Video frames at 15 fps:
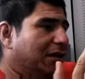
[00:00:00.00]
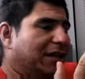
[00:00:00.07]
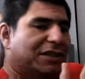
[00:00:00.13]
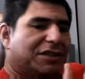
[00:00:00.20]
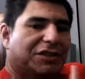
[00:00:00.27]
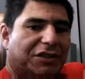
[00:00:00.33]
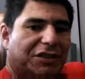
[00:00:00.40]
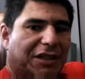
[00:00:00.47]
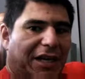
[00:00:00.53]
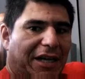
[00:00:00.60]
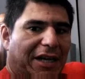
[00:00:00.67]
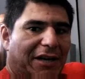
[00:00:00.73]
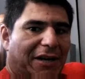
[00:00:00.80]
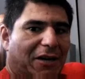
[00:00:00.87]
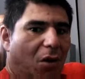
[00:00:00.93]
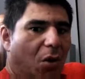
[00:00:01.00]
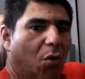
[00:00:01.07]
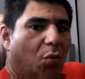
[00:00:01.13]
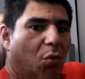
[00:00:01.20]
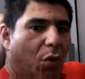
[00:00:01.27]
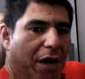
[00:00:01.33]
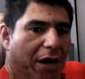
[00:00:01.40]
Let's just
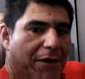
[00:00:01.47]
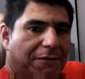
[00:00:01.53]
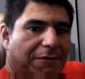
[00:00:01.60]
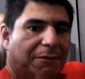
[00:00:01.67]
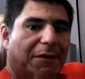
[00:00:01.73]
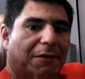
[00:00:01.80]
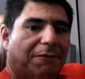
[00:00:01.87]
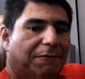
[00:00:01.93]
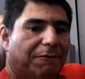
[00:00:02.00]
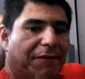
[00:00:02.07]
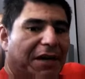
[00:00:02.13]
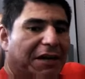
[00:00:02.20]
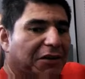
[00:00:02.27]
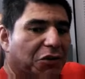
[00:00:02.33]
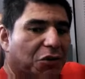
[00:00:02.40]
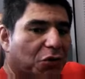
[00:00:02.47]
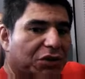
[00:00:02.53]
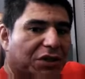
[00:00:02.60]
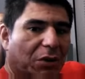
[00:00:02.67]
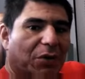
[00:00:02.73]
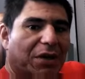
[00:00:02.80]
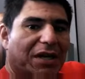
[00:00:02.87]
away from the fake
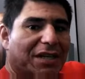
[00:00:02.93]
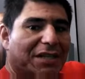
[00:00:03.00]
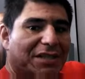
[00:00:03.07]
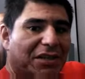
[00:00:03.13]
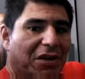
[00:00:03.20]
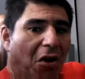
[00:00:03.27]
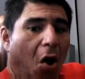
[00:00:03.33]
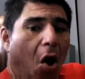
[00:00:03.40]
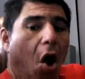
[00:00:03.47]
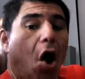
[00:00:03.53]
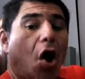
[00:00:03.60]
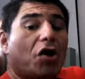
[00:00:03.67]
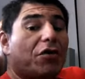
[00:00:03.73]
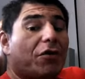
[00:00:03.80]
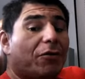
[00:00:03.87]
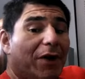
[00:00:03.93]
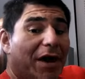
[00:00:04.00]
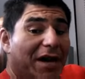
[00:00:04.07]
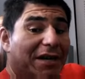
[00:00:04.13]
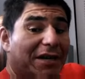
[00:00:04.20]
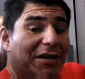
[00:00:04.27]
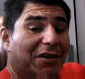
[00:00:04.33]
news that we listen on the
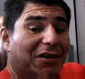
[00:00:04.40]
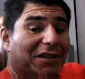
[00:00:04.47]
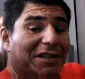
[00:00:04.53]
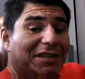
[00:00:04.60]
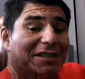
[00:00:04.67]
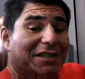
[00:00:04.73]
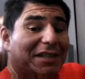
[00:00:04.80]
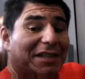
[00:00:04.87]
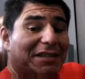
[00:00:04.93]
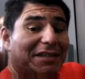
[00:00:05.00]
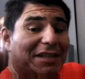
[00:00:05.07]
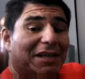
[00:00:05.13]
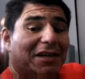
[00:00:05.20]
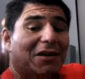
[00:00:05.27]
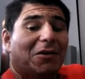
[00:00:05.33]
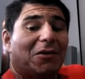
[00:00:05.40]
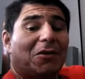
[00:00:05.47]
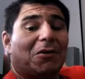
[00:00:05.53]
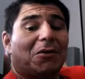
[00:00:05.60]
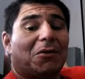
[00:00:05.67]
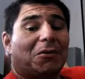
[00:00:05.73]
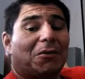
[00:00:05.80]
radio that says,
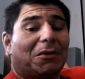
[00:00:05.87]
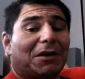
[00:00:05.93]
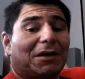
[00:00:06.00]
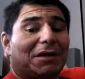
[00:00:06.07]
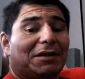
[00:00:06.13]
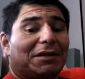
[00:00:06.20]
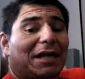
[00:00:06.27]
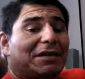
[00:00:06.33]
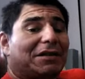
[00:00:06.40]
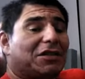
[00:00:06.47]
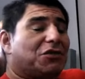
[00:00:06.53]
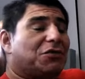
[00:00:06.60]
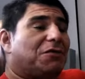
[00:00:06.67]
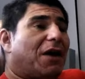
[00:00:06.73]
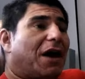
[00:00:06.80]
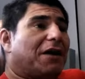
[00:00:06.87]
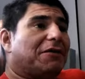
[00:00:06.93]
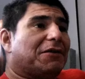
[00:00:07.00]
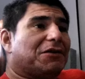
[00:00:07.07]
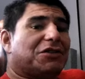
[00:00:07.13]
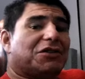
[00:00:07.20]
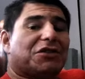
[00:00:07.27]
"Oh, that this
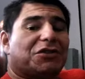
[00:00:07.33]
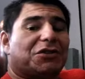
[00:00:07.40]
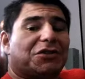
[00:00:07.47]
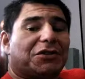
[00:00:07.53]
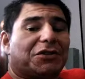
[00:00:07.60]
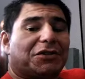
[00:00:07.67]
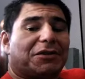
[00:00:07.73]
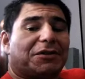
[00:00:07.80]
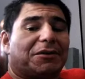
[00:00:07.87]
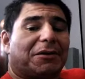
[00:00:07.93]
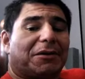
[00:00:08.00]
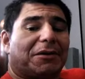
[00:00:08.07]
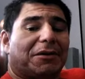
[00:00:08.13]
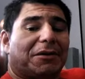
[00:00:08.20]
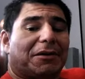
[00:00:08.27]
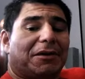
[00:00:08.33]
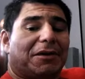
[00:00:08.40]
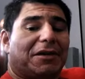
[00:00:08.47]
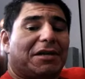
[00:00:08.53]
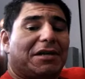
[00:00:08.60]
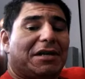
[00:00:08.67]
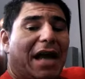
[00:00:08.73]
virus is
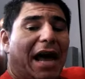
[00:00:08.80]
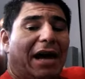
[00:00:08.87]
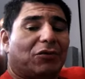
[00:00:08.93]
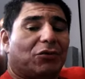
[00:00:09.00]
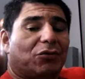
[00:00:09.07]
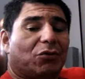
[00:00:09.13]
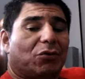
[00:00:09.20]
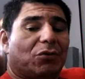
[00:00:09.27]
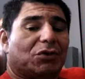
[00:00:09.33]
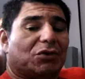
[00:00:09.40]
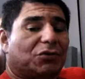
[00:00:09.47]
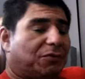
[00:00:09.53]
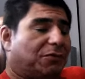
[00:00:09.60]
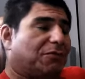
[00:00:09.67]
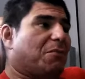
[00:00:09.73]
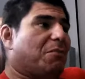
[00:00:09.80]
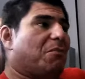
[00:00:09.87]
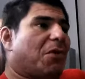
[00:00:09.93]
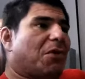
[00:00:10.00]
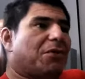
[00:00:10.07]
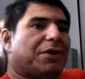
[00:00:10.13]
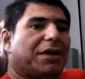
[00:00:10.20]
natural. It's
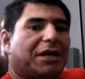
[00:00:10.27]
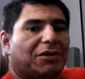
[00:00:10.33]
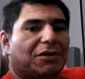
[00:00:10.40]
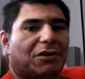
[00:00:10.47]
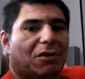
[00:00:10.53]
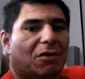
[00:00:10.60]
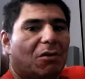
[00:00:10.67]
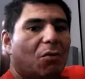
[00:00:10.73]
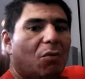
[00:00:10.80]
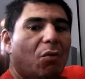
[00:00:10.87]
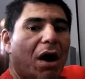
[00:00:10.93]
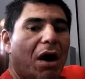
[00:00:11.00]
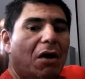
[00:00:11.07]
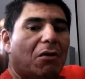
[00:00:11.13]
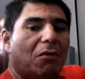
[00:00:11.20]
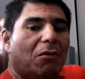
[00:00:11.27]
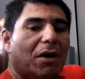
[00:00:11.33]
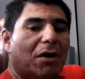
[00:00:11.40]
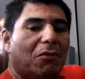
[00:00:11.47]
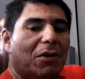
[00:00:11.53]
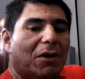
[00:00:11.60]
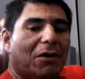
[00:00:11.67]
mother nature. Well,
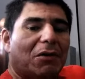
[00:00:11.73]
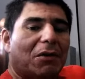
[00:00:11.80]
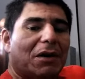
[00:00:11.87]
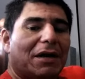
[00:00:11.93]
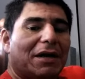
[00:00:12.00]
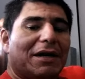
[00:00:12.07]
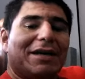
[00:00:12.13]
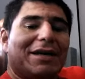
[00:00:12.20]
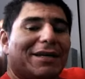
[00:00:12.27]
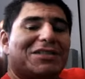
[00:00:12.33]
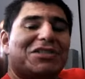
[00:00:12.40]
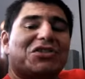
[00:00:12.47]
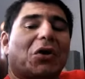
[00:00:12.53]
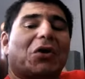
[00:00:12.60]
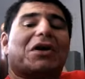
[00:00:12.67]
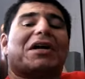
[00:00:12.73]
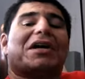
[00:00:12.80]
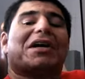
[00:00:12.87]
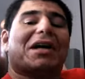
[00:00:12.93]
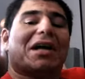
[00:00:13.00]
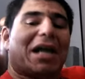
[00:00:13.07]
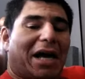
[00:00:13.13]
well, well. It
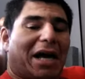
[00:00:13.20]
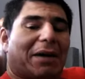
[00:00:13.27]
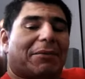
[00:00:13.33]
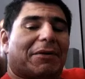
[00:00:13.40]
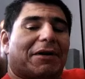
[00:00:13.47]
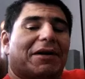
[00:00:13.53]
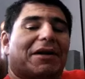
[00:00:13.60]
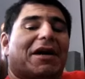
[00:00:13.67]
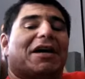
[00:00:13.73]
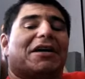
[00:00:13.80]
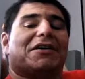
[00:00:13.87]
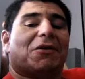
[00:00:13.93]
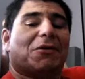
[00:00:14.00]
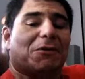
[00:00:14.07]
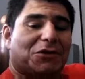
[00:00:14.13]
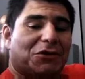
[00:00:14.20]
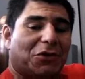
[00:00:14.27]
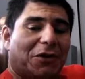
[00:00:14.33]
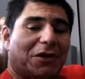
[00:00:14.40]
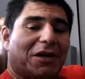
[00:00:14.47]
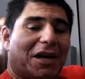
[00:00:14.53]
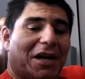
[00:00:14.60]
started in a lab. And you know, it
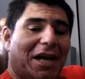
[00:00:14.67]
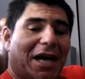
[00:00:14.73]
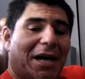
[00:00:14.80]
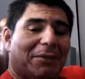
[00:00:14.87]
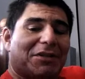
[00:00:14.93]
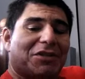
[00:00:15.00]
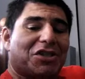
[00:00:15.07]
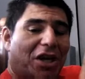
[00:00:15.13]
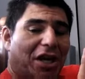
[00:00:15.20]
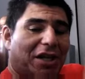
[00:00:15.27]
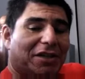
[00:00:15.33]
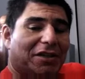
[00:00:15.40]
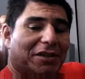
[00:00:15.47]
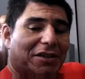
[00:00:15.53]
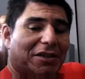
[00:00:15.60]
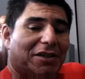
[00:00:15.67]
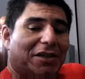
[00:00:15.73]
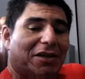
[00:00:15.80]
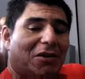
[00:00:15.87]
started in a lab in China,